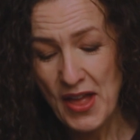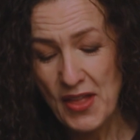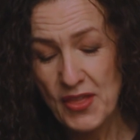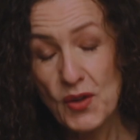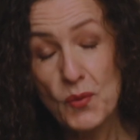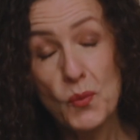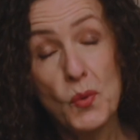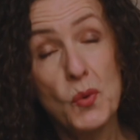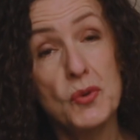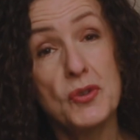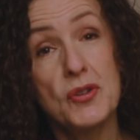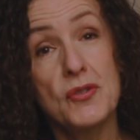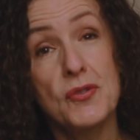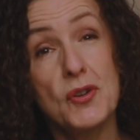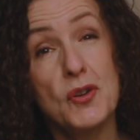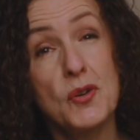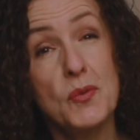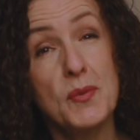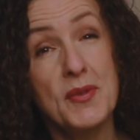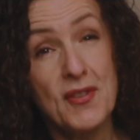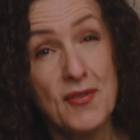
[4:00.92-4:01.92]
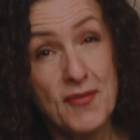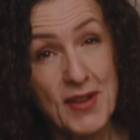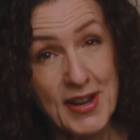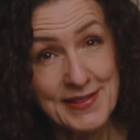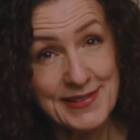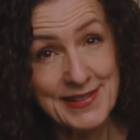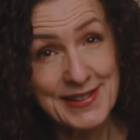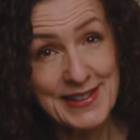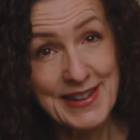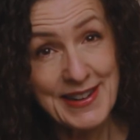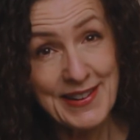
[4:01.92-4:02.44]
The waterfall was
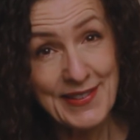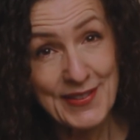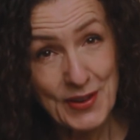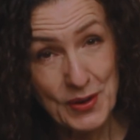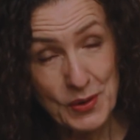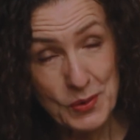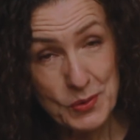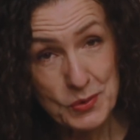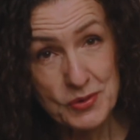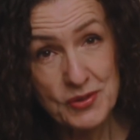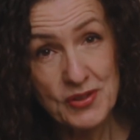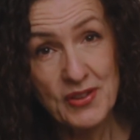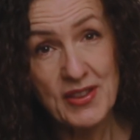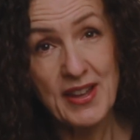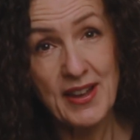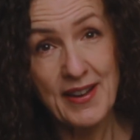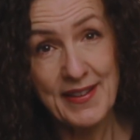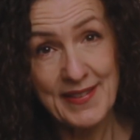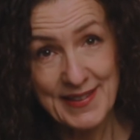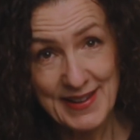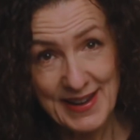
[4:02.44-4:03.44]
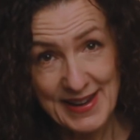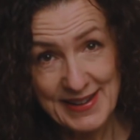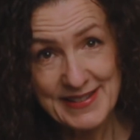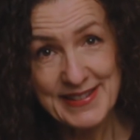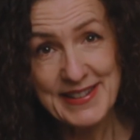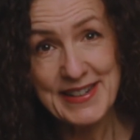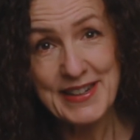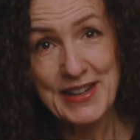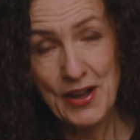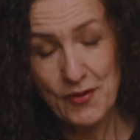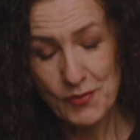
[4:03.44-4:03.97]
eventually sold to the
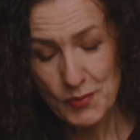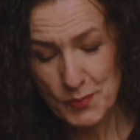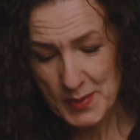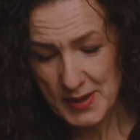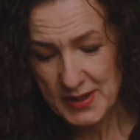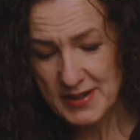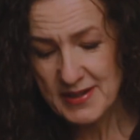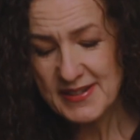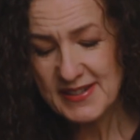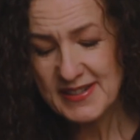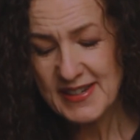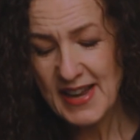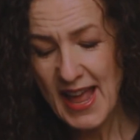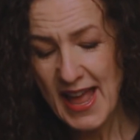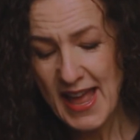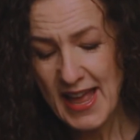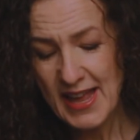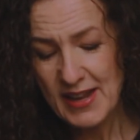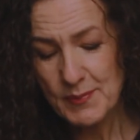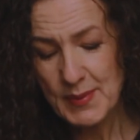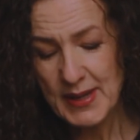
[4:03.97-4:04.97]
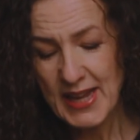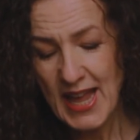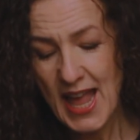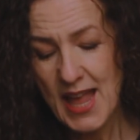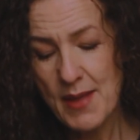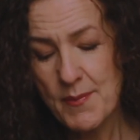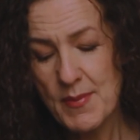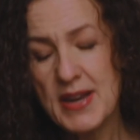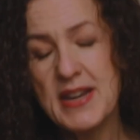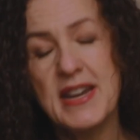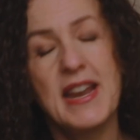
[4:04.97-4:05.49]
Icelandic government and
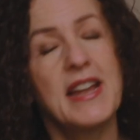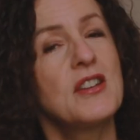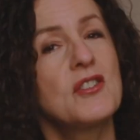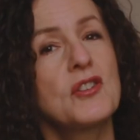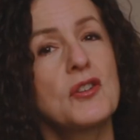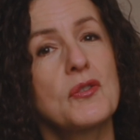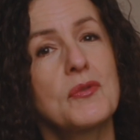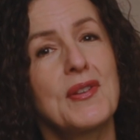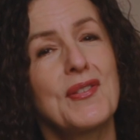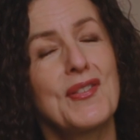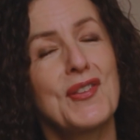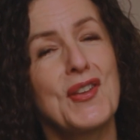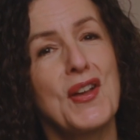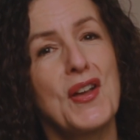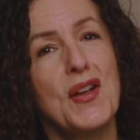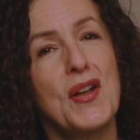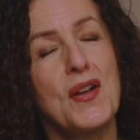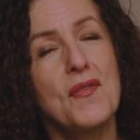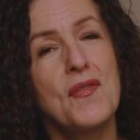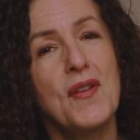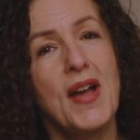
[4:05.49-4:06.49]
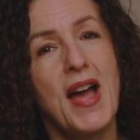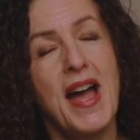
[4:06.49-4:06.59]
became a nature reserve,